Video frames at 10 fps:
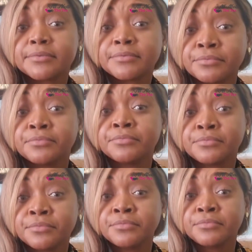
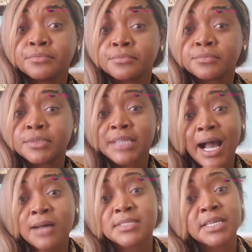Mm-hmm.
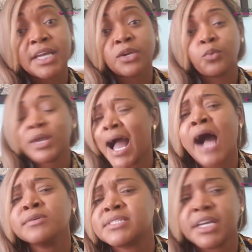Y'all seen it. We
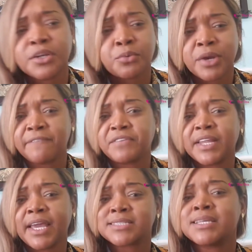all seen the red
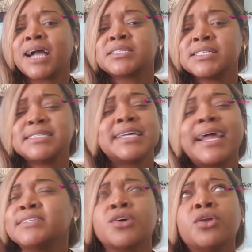flags. Dr. G said,
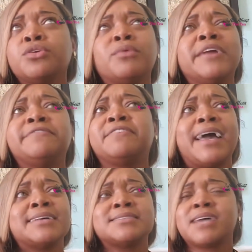I saw the red
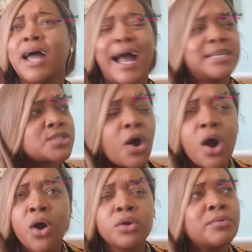flags. I saw
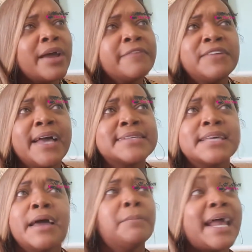all the red
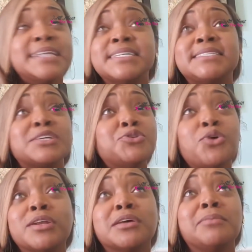flags, but I just
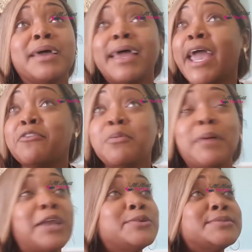ignored them.
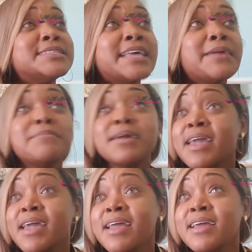Everybody used to say,
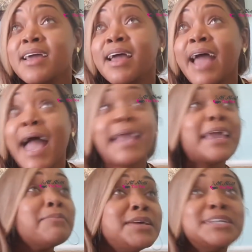man, I
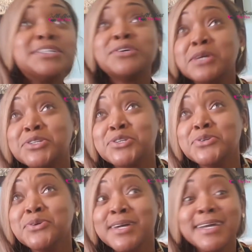can't believe she with
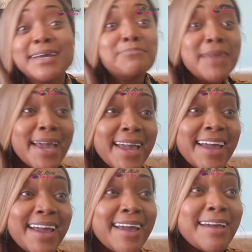you.
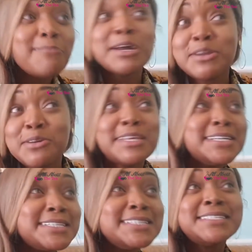Man, what do you
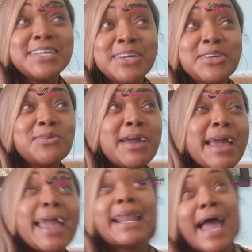think she's seeing you?
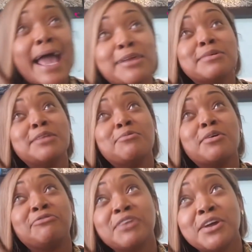And I didn't really
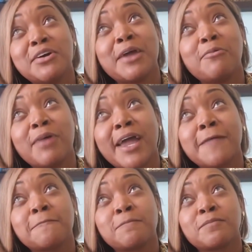want to feel that
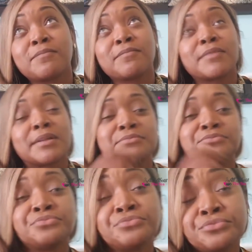way.
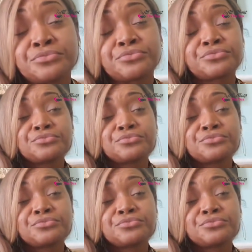Mm.